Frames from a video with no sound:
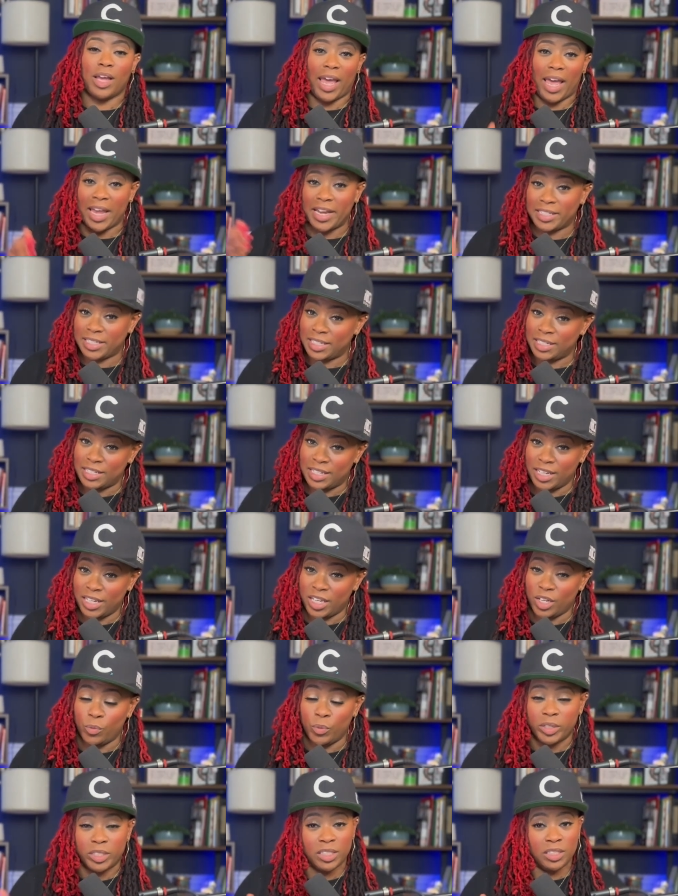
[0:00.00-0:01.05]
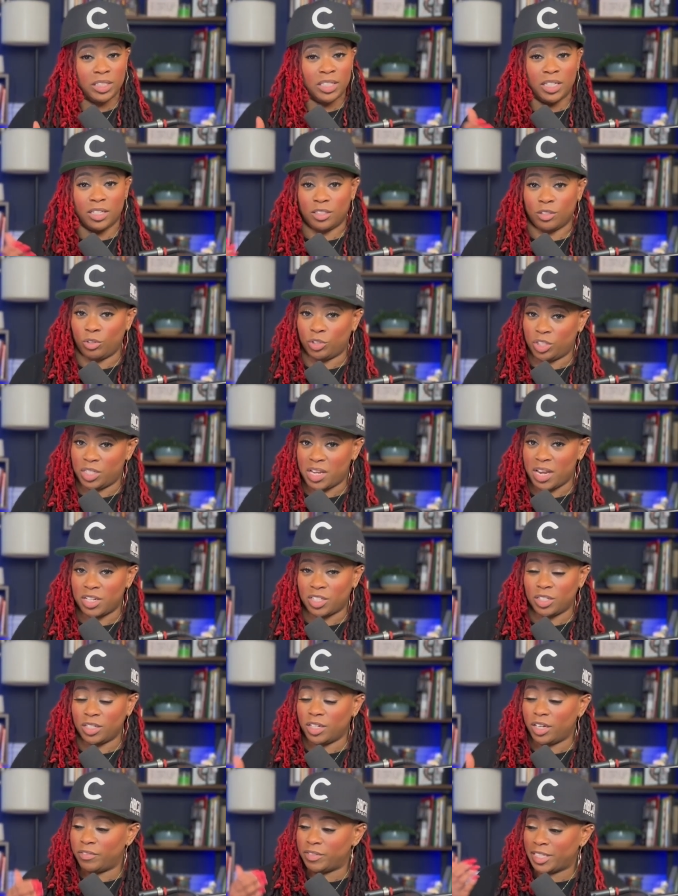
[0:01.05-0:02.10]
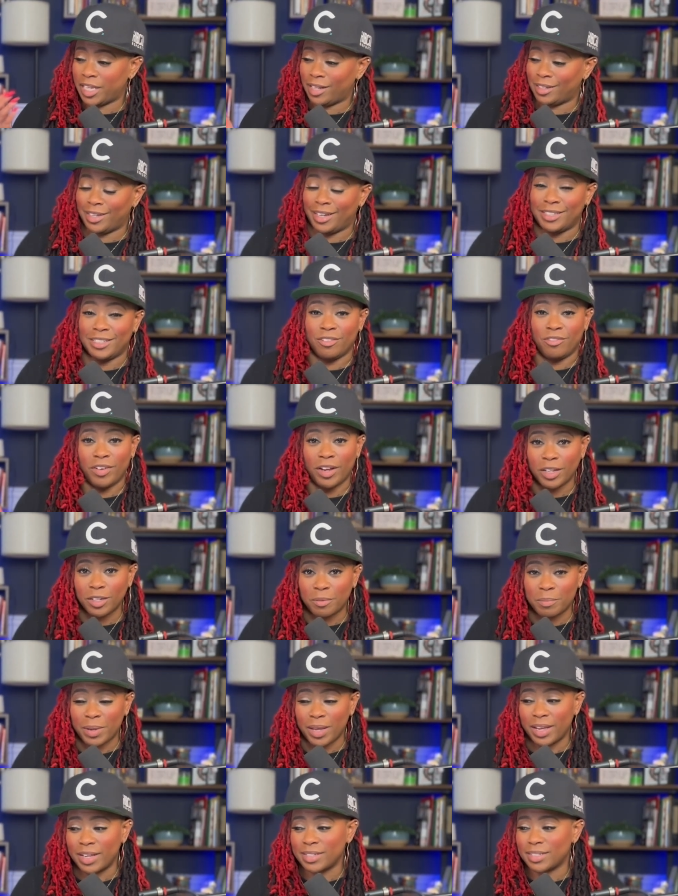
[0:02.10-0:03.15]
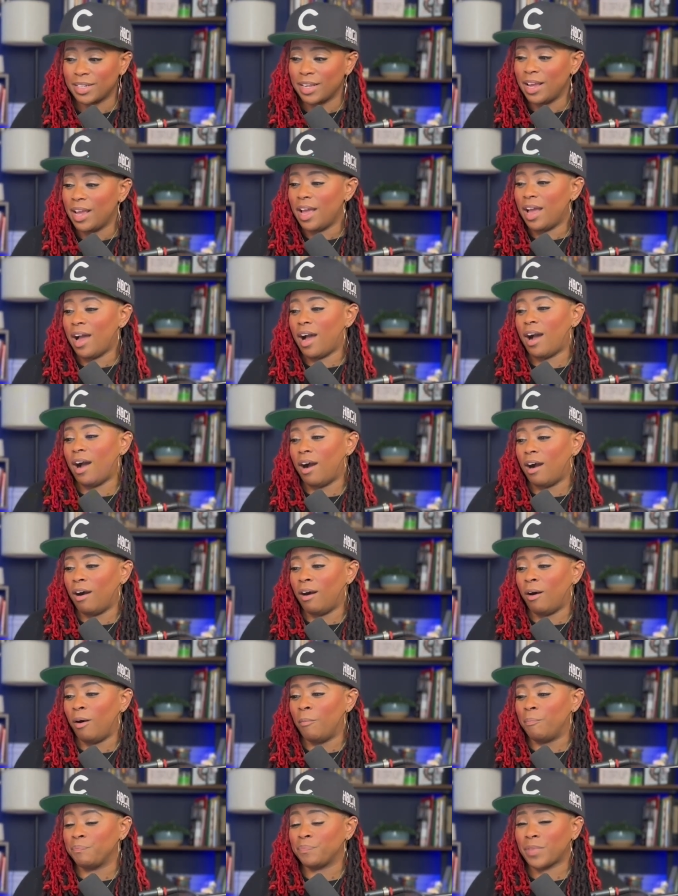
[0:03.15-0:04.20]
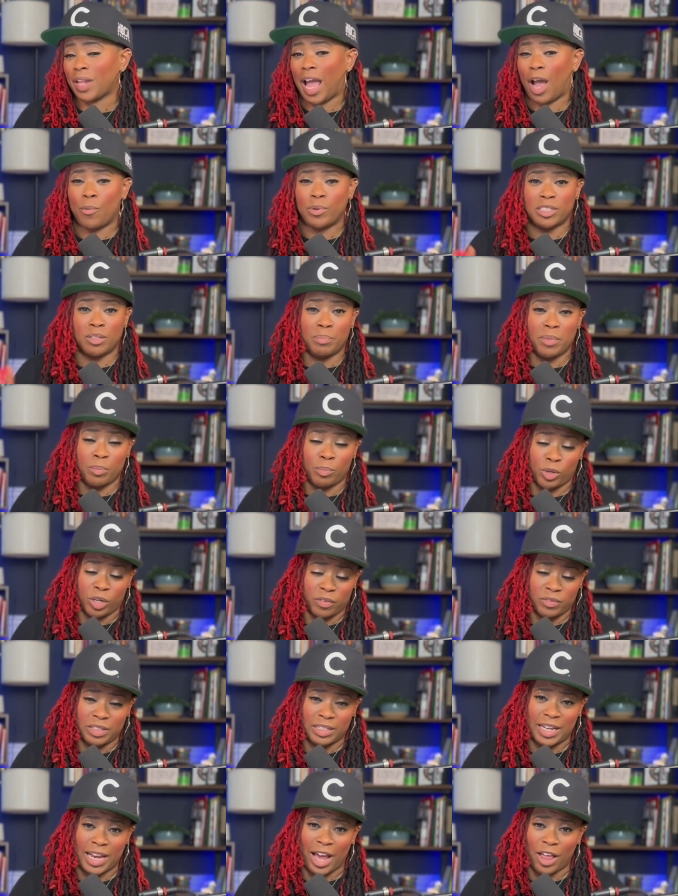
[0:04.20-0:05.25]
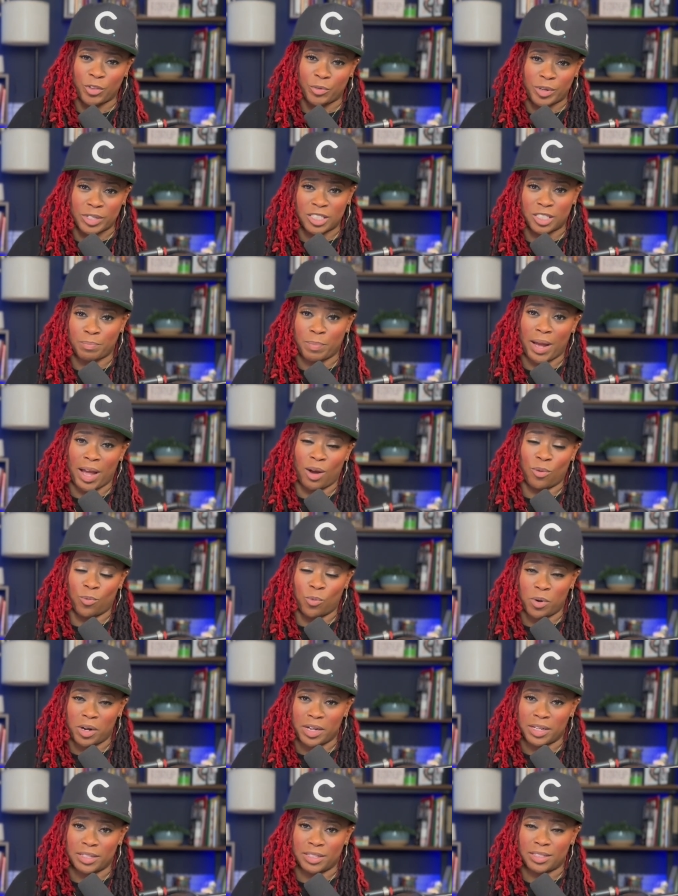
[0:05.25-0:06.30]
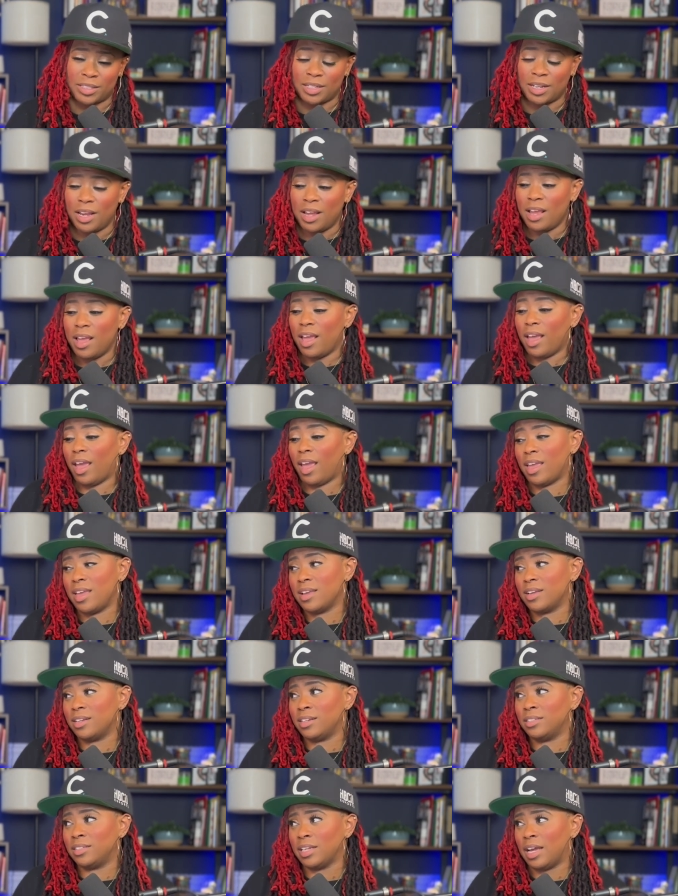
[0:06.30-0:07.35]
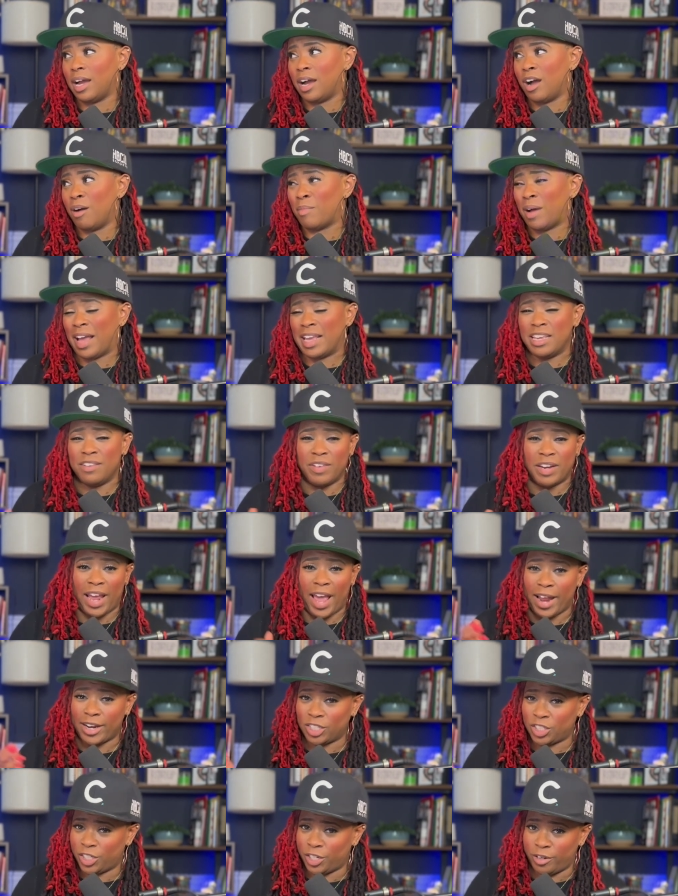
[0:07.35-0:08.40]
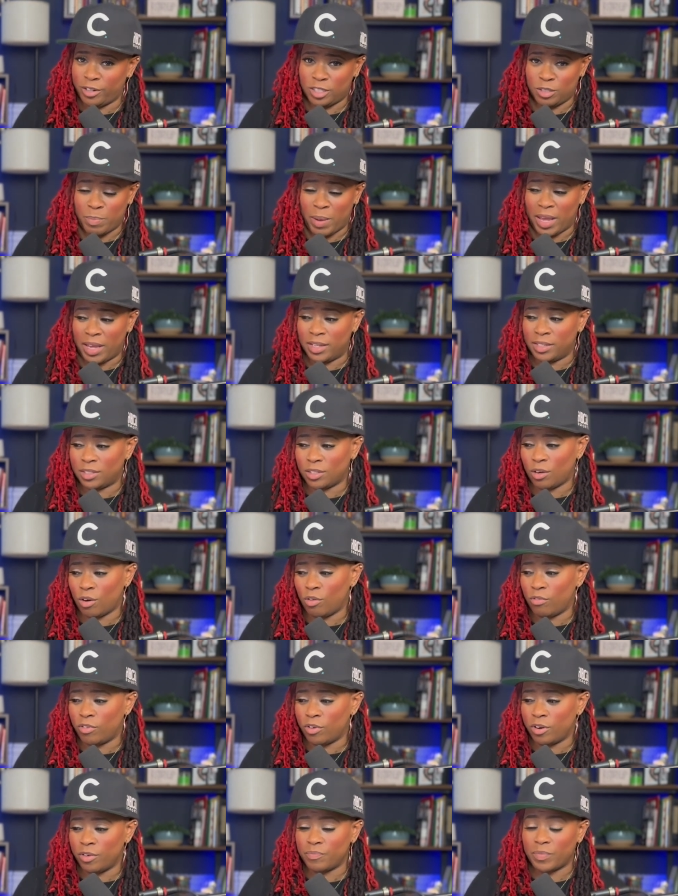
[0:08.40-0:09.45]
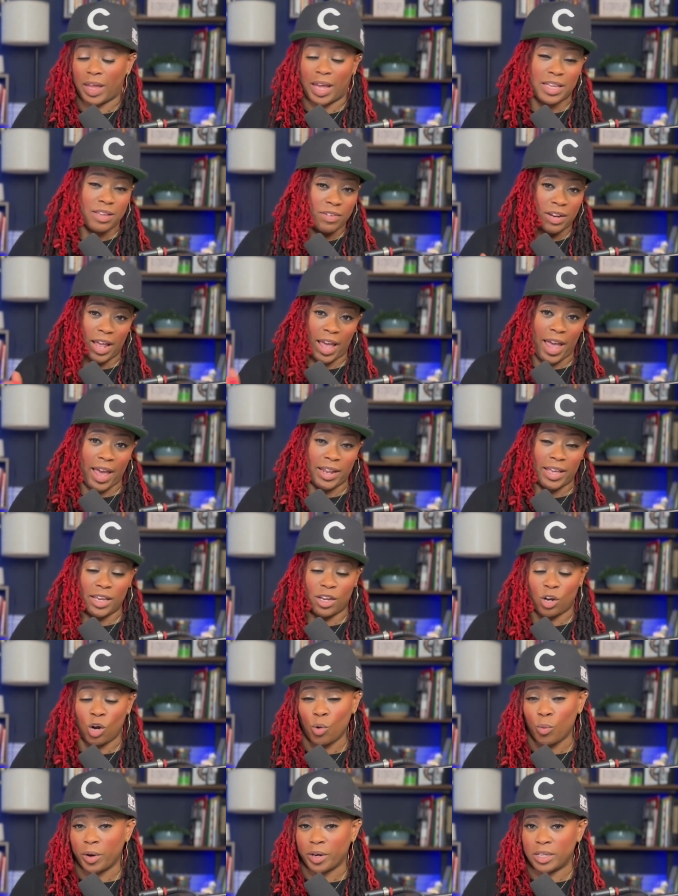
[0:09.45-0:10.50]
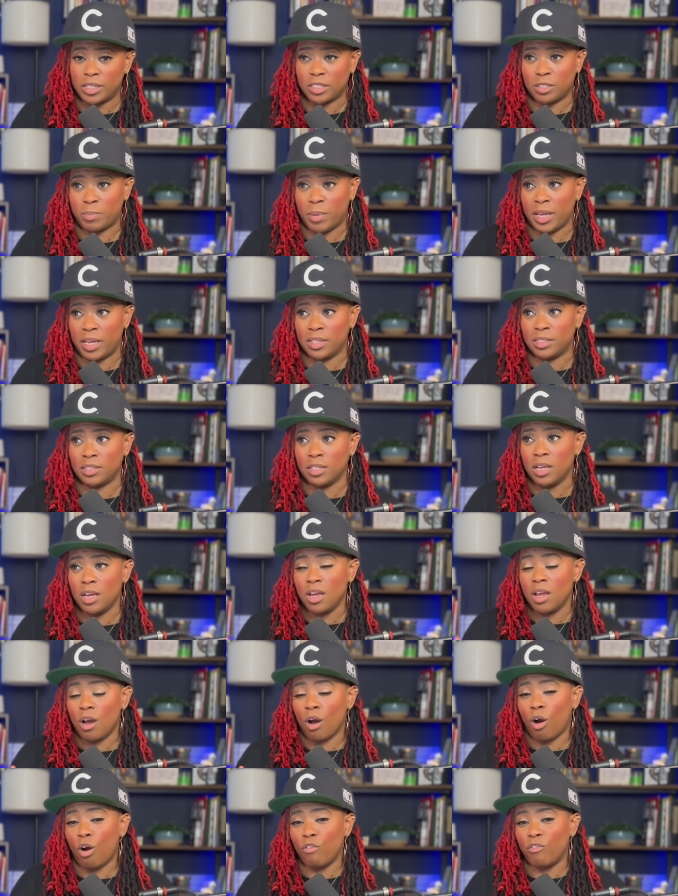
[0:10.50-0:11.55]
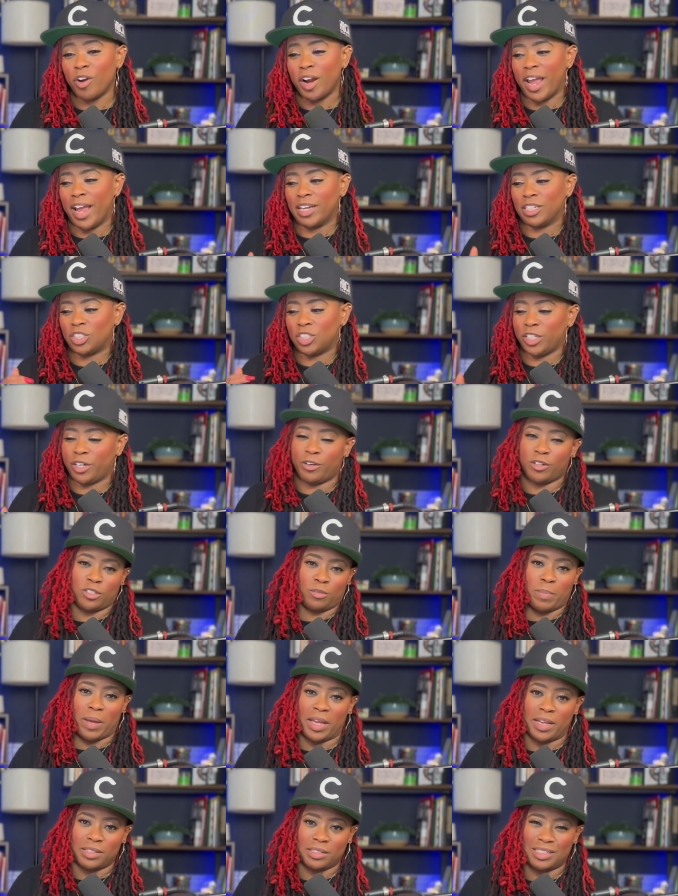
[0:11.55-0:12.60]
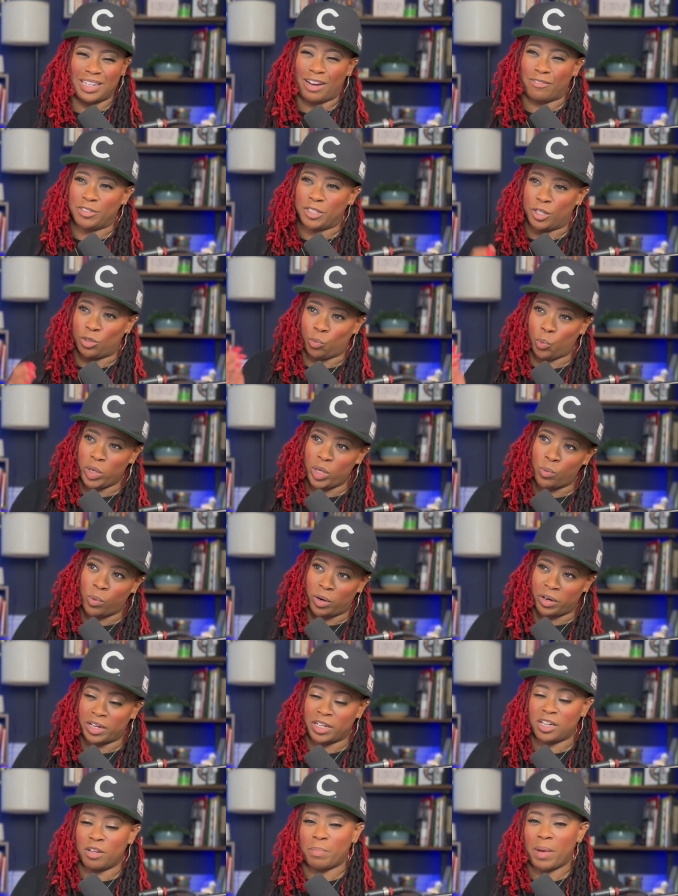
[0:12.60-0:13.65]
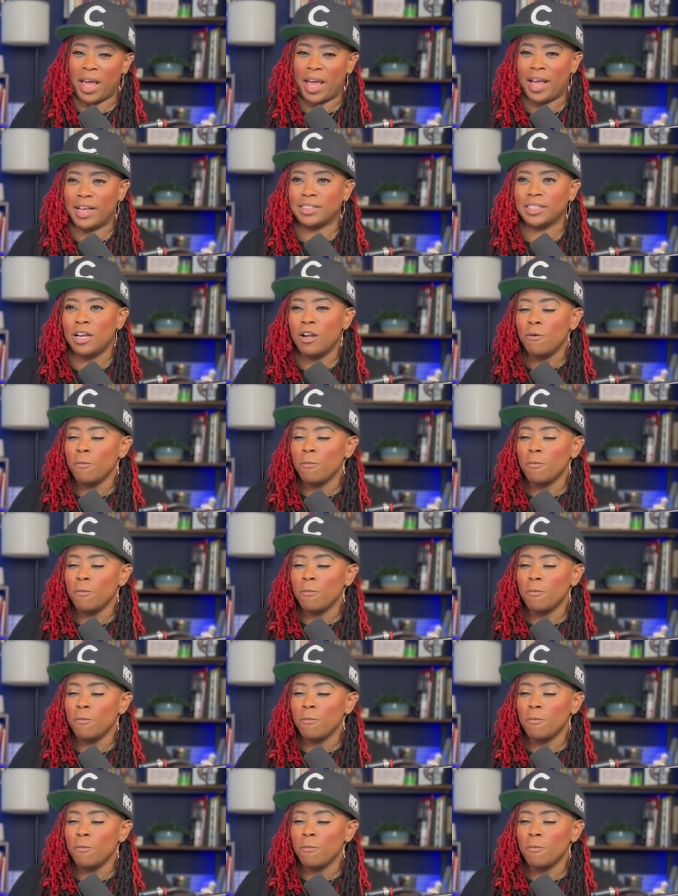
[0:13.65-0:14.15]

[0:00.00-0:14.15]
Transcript: ATD, which is the Association of Talent and Development. I was a member of the Gathering Spot once. And I even had a co-working space over at Shared Space. And I've done WeWork in the past.